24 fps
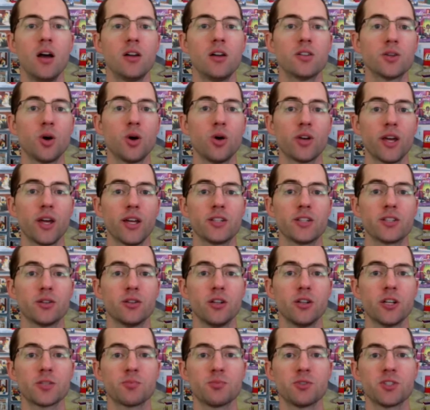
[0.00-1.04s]
Okay, so
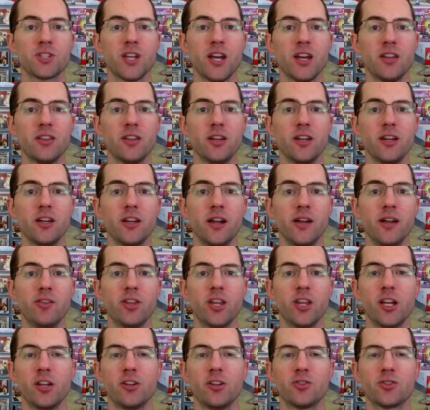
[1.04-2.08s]
let's pretend that
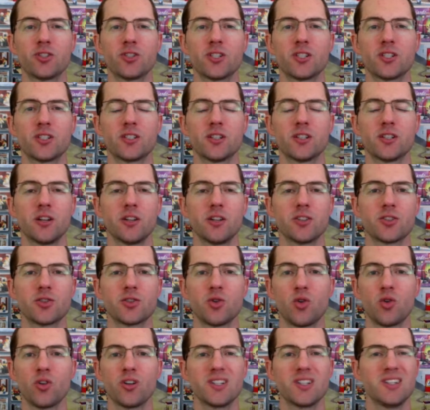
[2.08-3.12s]
everything in your
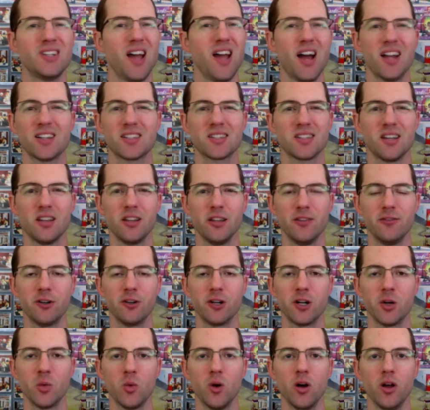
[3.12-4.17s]
store is not selling
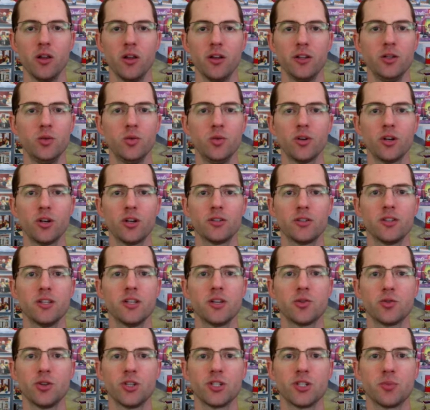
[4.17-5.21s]
very well and you want to
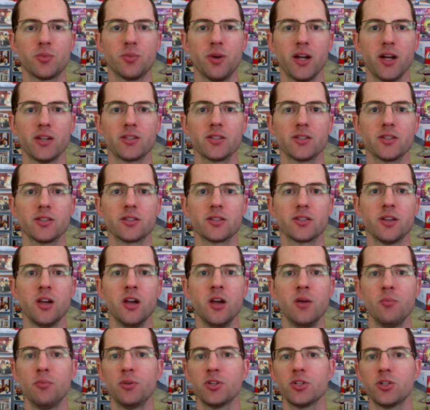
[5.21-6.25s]
decrease the prices,
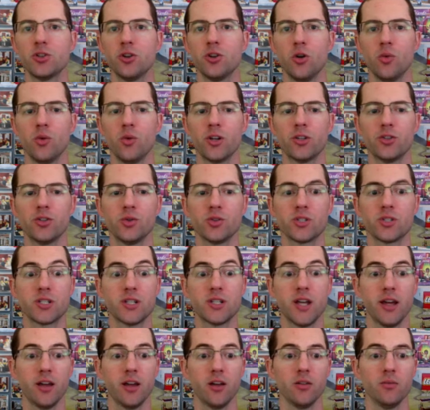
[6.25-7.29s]
but you don't want to do a
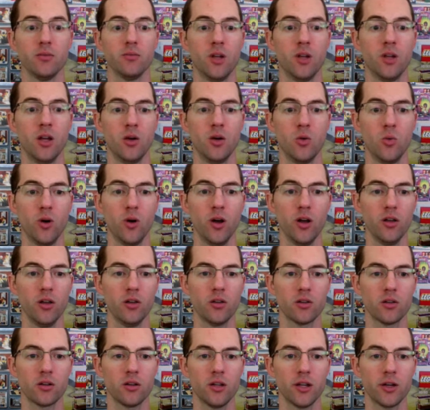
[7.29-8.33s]
sale. Well,
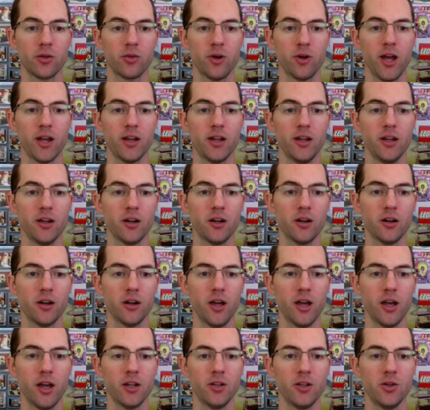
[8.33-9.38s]
click right here
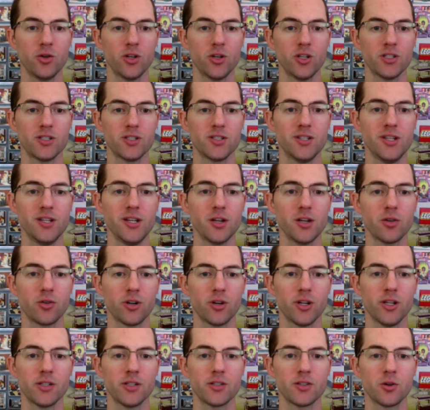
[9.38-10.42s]
and you can
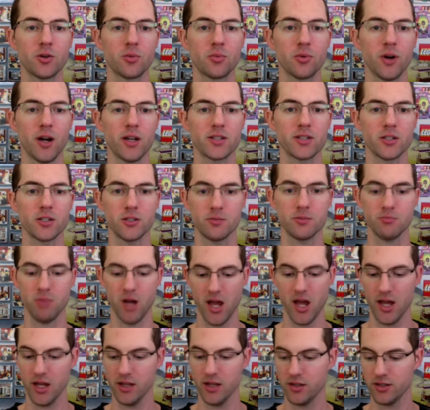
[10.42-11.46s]
decrease your prices
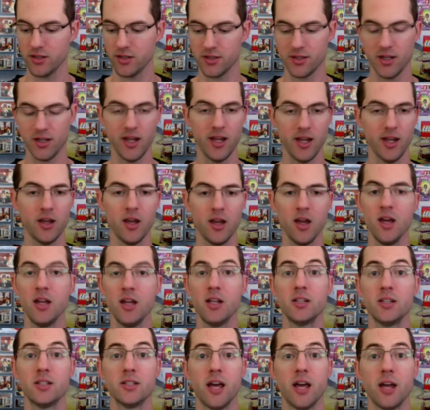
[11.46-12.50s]
by, let's say,
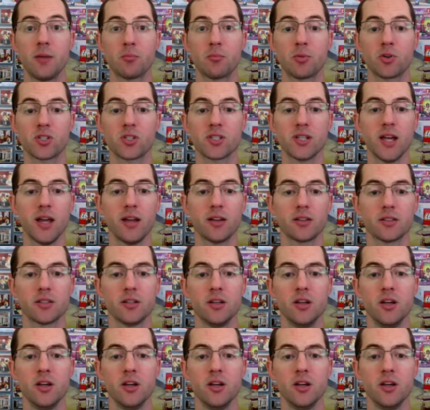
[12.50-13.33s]
10%.